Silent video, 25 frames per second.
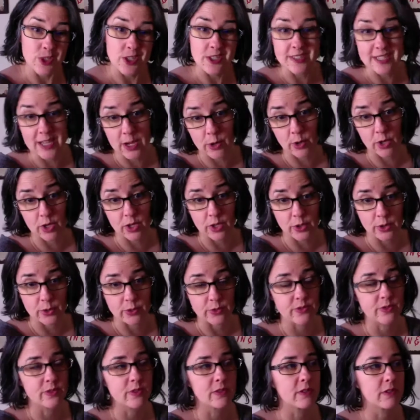is now a
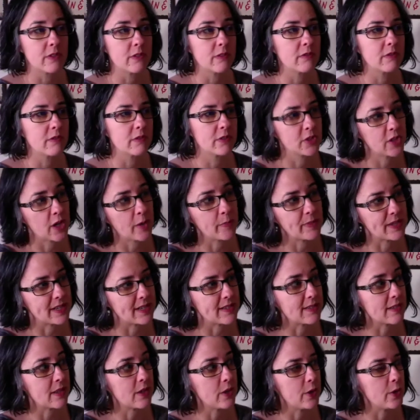closed shop that
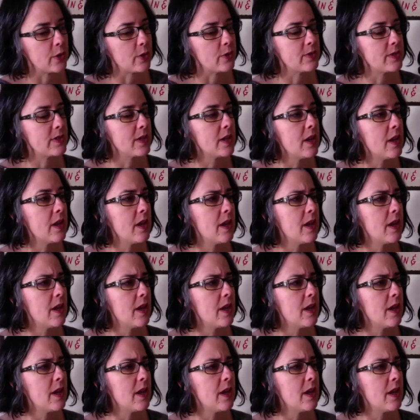is closed,